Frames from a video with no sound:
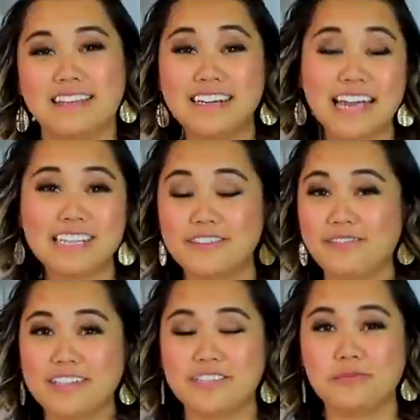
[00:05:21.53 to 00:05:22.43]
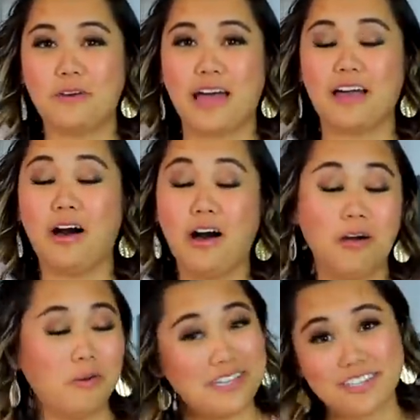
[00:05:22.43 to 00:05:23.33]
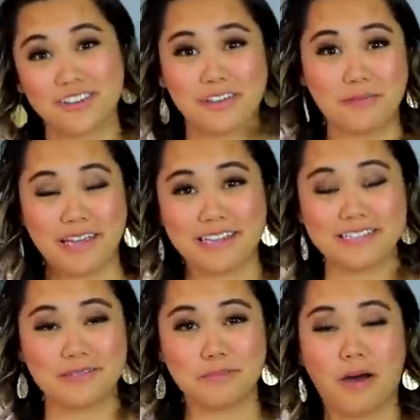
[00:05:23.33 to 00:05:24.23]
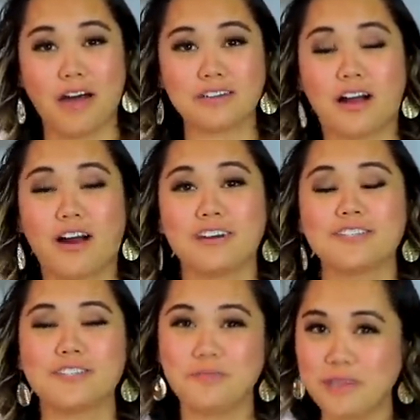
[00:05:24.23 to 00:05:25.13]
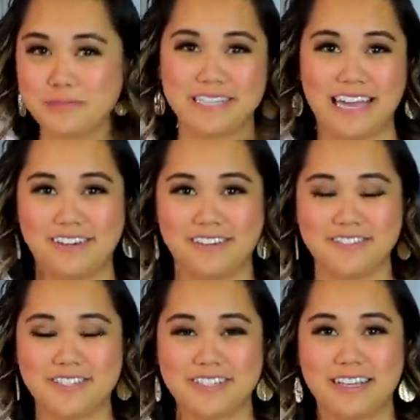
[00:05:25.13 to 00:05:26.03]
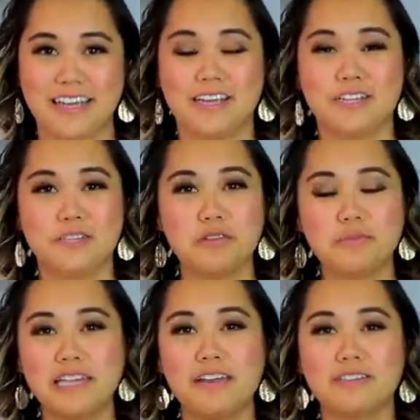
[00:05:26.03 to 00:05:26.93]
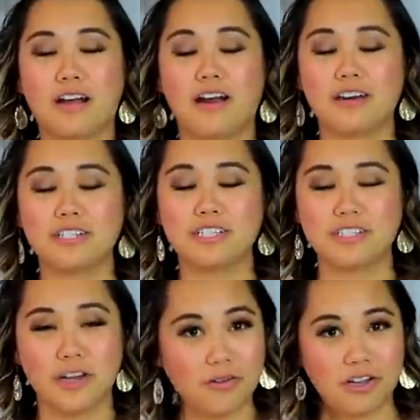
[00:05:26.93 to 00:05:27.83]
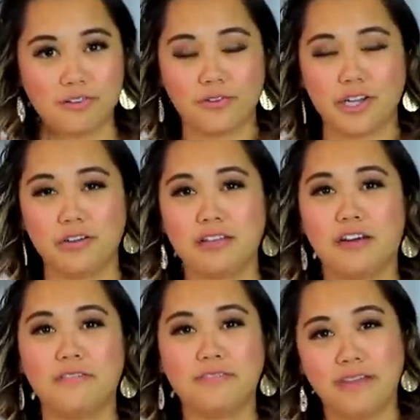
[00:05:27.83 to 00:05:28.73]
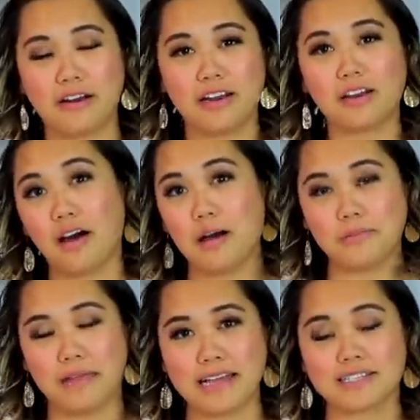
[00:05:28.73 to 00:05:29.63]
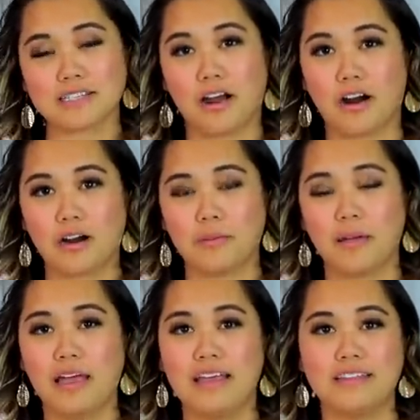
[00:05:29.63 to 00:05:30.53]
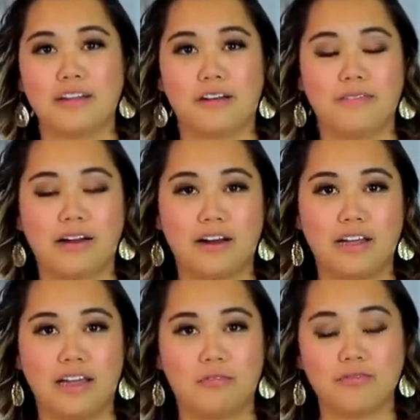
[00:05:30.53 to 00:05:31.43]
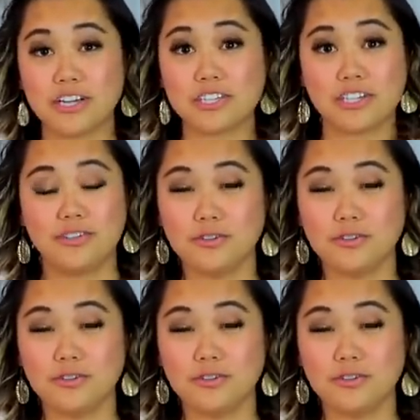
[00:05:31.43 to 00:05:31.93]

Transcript: The next vegetable I always cook in my Instant Pot are sweet potatoes. Sweet potatoes are so good for you. They're a very complex carb. They're very rich in